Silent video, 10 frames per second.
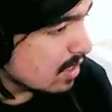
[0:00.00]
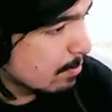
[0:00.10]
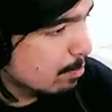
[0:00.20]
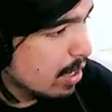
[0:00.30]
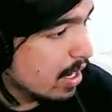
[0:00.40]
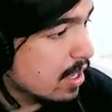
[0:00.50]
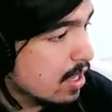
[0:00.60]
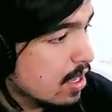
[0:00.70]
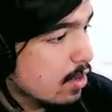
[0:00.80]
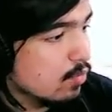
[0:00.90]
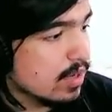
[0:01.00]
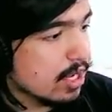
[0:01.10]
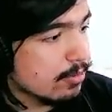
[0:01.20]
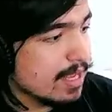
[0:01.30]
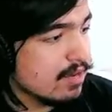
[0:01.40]
But we got
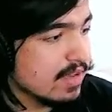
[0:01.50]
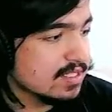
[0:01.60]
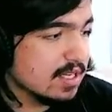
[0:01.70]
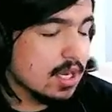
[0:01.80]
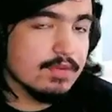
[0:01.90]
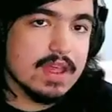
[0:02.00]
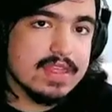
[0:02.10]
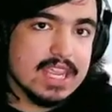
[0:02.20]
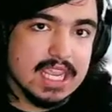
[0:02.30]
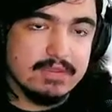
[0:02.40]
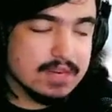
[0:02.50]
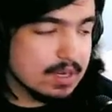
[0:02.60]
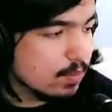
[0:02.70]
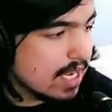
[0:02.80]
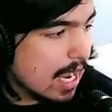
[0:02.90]
our main event of the evening.
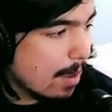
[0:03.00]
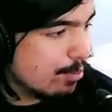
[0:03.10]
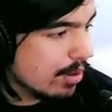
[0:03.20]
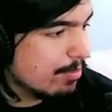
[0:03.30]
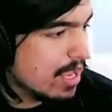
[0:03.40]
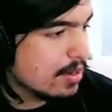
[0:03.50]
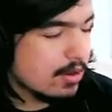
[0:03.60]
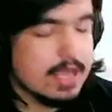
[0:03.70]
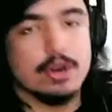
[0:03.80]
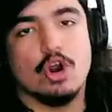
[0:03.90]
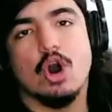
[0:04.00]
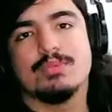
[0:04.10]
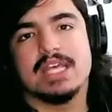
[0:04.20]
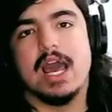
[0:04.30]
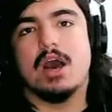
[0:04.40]
We got Britt Baker in her
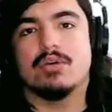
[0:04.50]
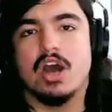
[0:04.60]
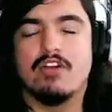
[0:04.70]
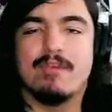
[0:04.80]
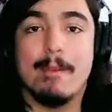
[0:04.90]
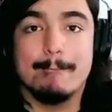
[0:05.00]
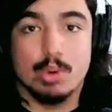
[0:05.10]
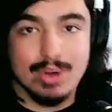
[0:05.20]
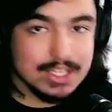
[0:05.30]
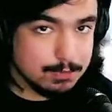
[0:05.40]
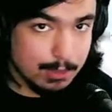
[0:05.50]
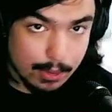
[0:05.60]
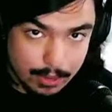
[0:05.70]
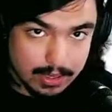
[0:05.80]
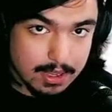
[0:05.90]
hometown of
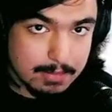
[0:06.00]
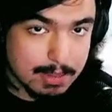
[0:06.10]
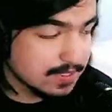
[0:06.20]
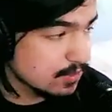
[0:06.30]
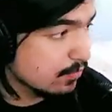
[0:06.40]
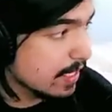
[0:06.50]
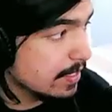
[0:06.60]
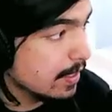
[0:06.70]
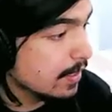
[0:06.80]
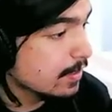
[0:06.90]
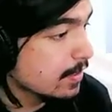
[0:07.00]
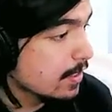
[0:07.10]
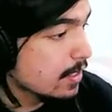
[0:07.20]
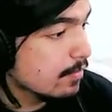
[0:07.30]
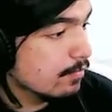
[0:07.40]
Brittsburgh, Pennsylvania,
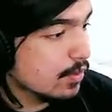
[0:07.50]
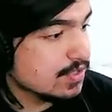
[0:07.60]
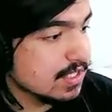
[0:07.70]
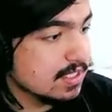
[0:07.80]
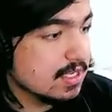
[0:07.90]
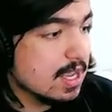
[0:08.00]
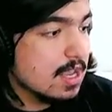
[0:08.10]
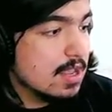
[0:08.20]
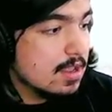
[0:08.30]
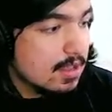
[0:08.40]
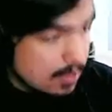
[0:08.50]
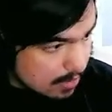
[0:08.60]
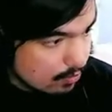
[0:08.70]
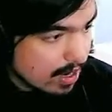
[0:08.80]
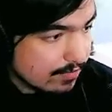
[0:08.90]
versus
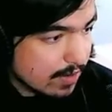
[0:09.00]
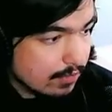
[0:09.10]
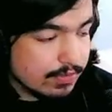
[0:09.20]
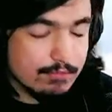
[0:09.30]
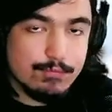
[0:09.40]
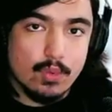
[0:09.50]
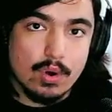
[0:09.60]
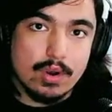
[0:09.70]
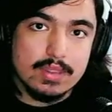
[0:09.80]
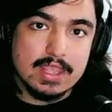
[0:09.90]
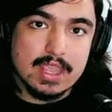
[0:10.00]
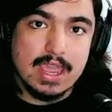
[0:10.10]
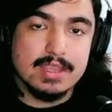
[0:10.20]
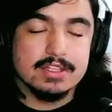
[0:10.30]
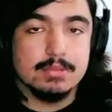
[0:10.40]
Red Velvet for the
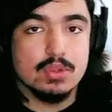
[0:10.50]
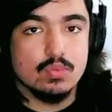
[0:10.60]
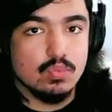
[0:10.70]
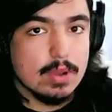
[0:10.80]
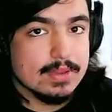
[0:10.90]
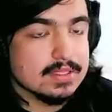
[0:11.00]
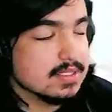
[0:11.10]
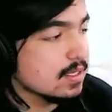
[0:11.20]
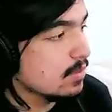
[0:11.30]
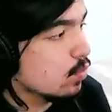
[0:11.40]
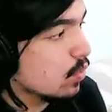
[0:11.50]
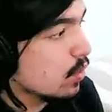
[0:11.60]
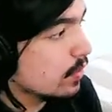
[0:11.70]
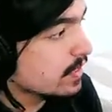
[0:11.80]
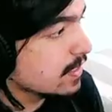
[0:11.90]
AEW Women's
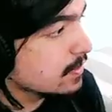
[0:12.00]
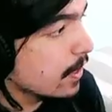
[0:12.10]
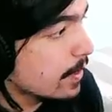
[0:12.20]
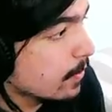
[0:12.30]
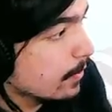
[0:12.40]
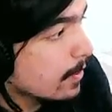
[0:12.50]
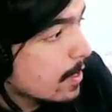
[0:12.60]
World Title.